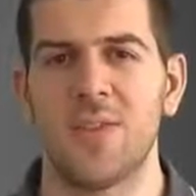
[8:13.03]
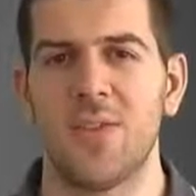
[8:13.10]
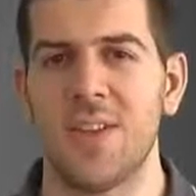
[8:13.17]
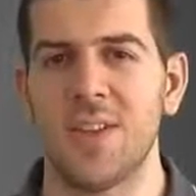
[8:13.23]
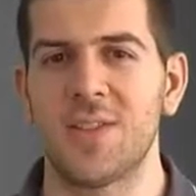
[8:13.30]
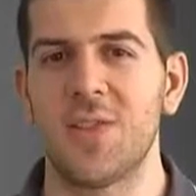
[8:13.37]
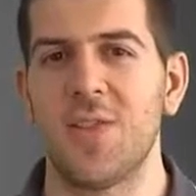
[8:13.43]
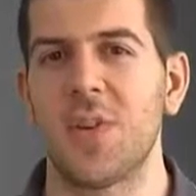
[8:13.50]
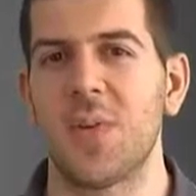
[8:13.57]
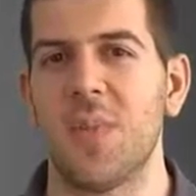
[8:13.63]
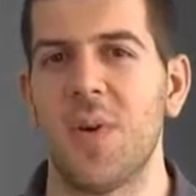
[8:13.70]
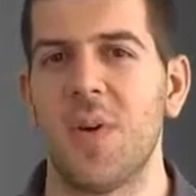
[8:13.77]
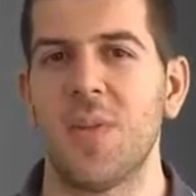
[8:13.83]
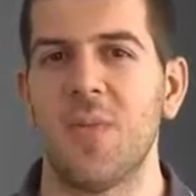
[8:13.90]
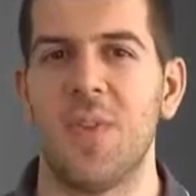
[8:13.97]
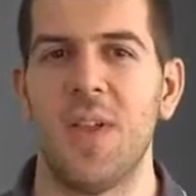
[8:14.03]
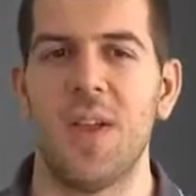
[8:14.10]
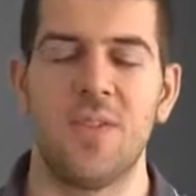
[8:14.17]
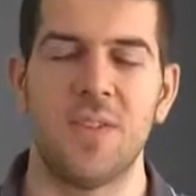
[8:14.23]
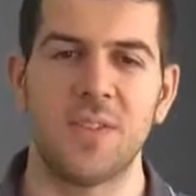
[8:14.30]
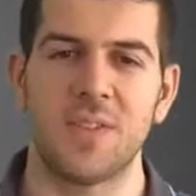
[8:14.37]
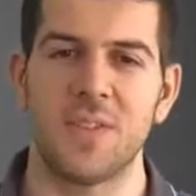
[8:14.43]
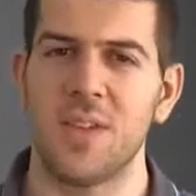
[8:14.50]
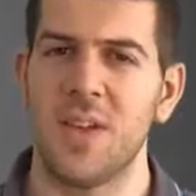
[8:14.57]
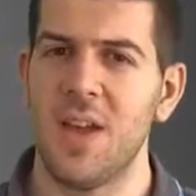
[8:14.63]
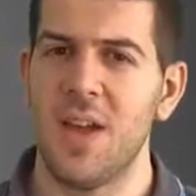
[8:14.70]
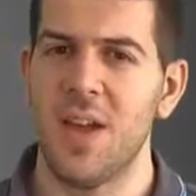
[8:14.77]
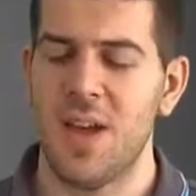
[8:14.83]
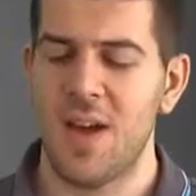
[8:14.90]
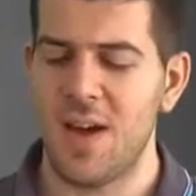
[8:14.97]
let's talk about the flavors.
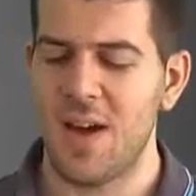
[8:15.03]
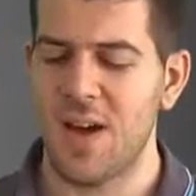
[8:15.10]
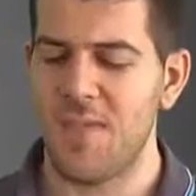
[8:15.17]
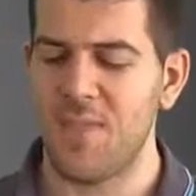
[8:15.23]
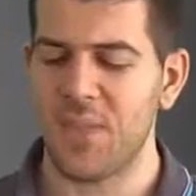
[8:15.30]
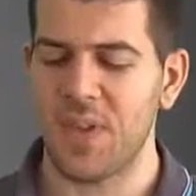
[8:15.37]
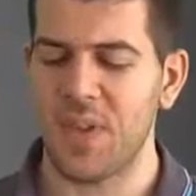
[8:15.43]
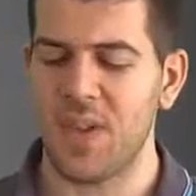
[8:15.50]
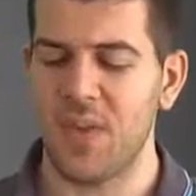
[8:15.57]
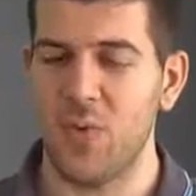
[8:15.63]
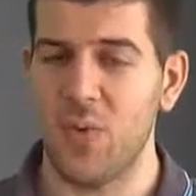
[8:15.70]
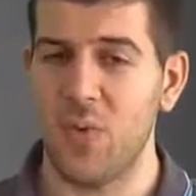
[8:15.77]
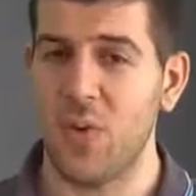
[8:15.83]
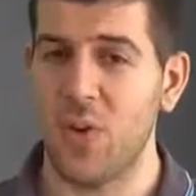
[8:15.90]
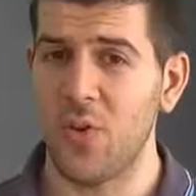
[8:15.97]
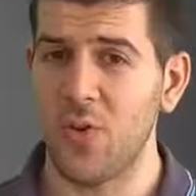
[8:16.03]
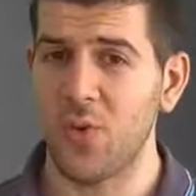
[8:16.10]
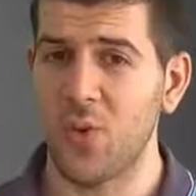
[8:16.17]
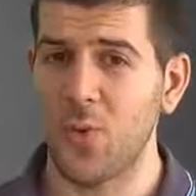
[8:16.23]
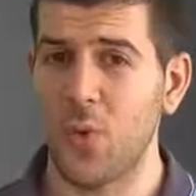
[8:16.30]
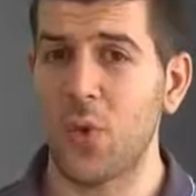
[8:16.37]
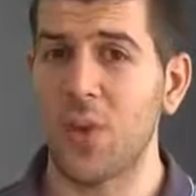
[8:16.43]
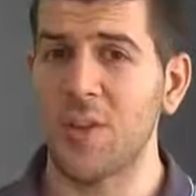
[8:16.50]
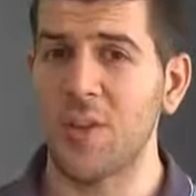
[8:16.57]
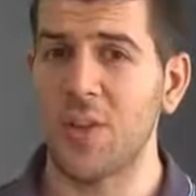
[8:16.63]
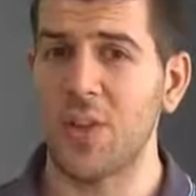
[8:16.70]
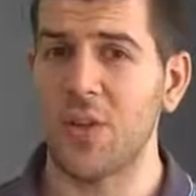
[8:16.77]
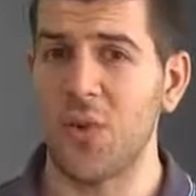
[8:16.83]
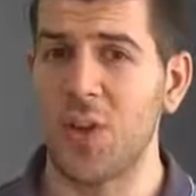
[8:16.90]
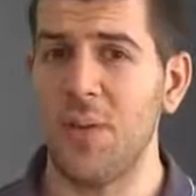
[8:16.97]
We've gone through cookies
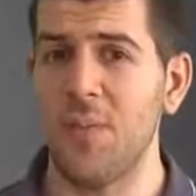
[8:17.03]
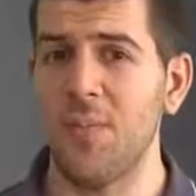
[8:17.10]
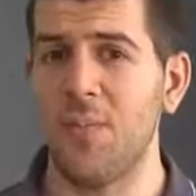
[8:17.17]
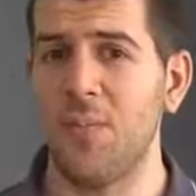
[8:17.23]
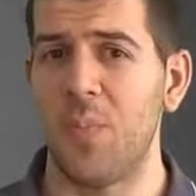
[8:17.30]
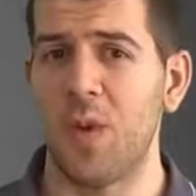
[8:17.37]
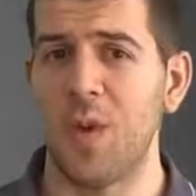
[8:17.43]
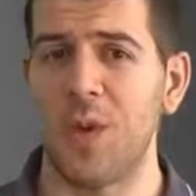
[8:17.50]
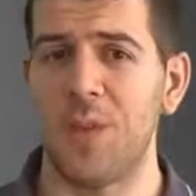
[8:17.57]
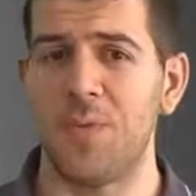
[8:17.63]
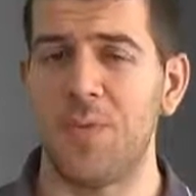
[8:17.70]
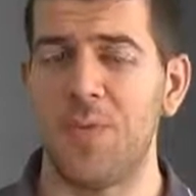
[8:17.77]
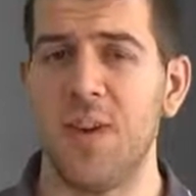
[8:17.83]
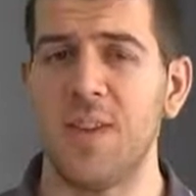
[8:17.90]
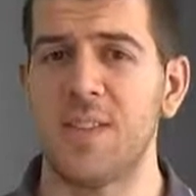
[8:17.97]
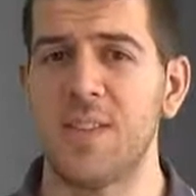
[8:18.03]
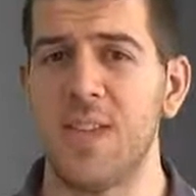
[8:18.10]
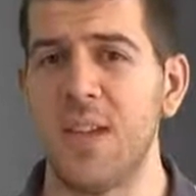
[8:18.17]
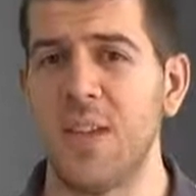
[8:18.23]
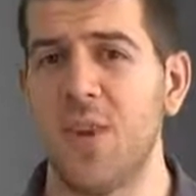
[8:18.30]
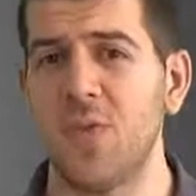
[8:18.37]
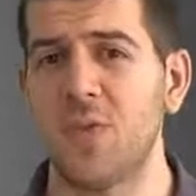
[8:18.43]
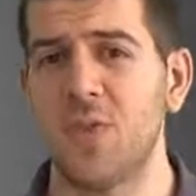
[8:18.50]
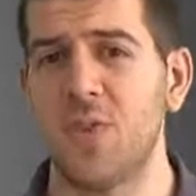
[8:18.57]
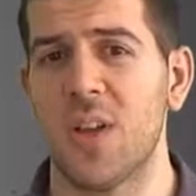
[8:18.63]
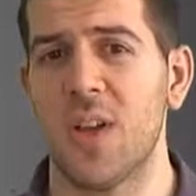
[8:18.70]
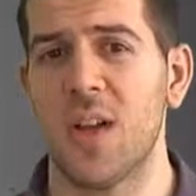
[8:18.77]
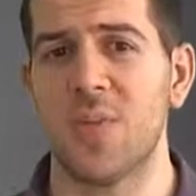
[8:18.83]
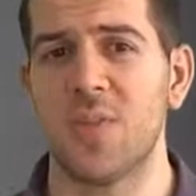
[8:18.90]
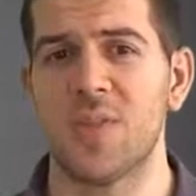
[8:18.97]
and cream, but phase 8 also
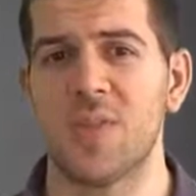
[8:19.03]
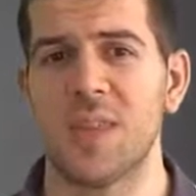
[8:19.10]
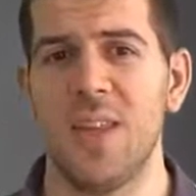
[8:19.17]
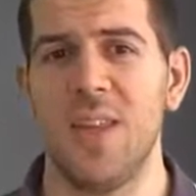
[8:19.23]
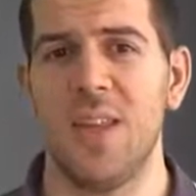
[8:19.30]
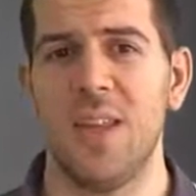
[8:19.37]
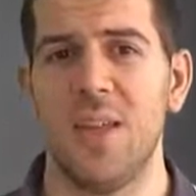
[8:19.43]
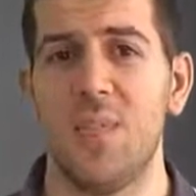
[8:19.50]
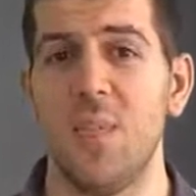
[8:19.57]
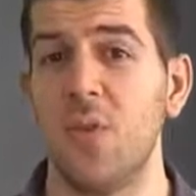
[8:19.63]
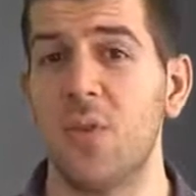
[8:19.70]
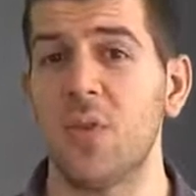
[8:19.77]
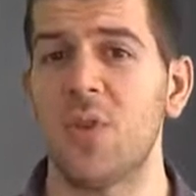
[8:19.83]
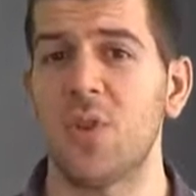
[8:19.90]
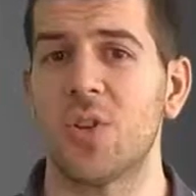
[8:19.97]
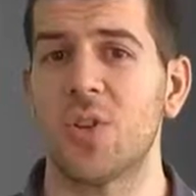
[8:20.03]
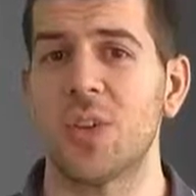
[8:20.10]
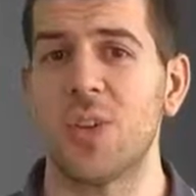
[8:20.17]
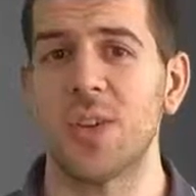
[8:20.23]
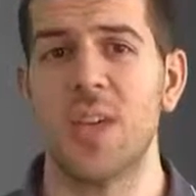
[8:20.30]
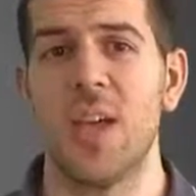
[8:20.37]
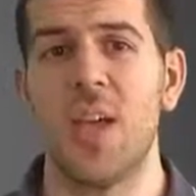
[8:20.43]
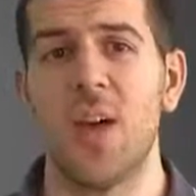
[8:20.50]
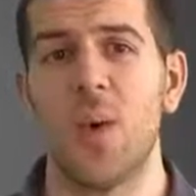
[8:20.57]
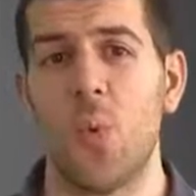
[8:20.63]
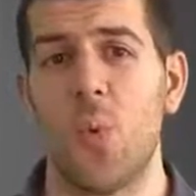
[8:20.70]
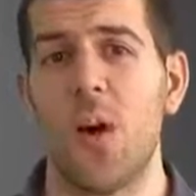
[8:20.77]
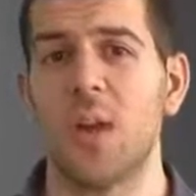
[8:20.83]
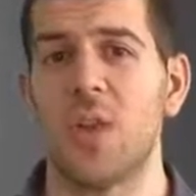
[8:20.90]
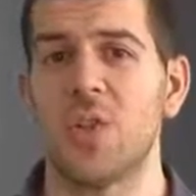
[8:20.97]
comes in milk chocolate,
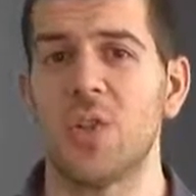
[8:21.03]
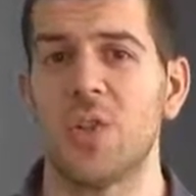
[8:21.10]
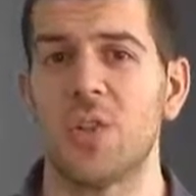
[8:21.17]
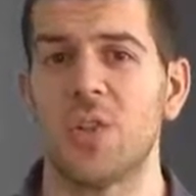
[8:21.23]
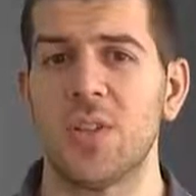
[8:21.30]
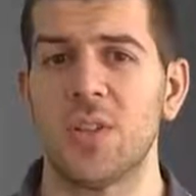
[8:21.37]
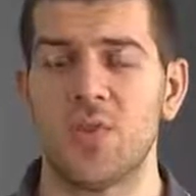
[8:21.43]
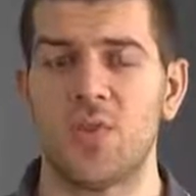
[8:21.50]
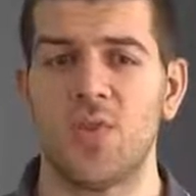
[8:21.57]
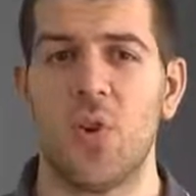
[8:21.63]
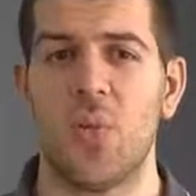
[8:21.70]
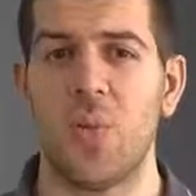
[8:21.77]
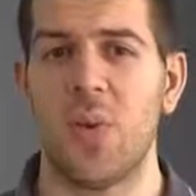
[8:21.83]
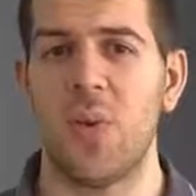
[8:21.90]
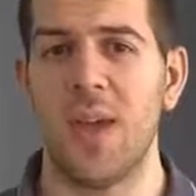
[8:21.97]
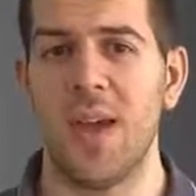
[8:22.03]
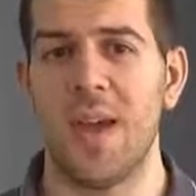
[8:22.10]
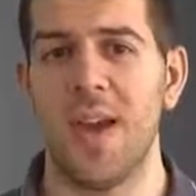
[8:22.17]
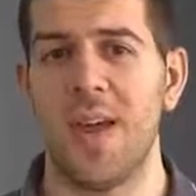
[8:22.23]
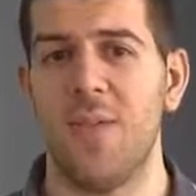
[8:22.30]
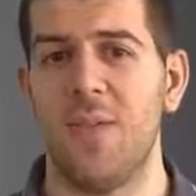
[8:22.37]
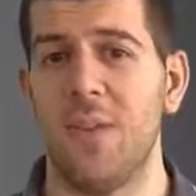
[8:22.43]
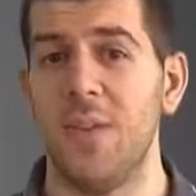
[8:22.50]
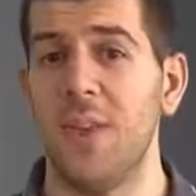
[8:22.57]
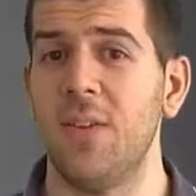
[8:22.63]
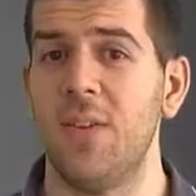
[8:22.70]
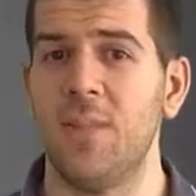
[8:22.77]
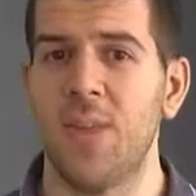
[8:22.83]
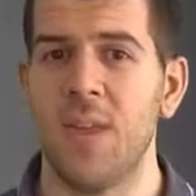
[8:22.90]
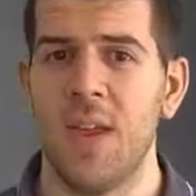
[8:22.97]
white chocolate, strawberry and
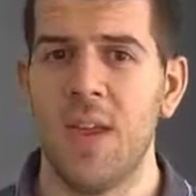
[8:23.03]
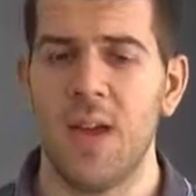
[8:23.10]
vanilla.